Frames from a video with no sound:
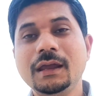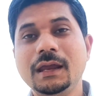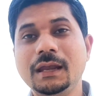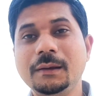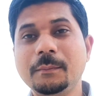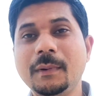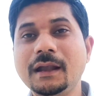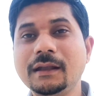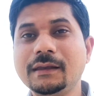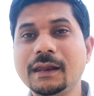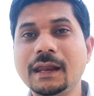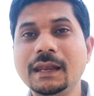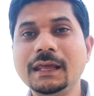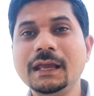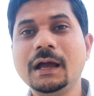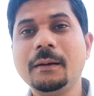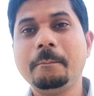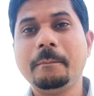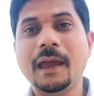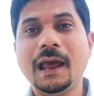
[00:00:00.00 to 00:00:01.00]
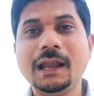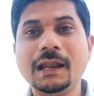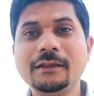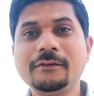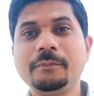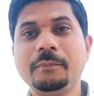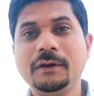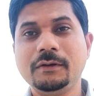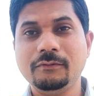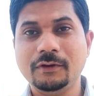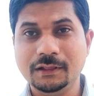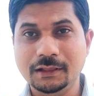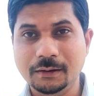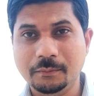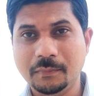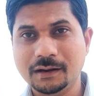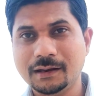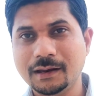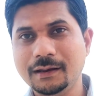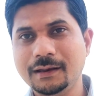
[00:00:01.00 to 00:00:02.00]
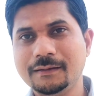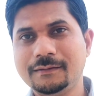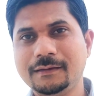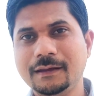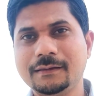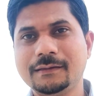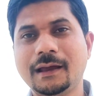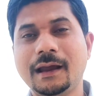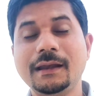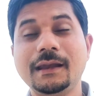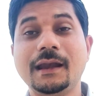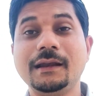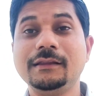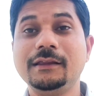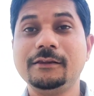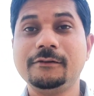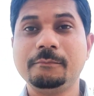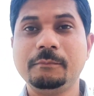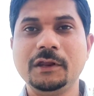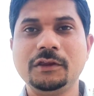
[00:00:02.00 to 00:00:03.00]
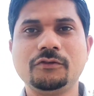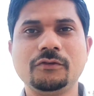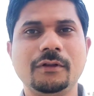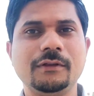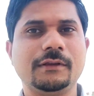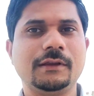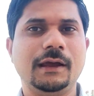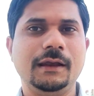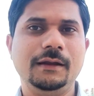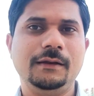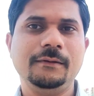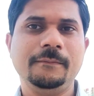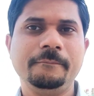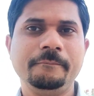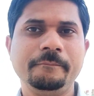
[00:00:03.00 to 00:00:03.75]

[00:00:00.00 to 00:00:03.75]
in maintaining a balance between the materialistic side and the spiritual side.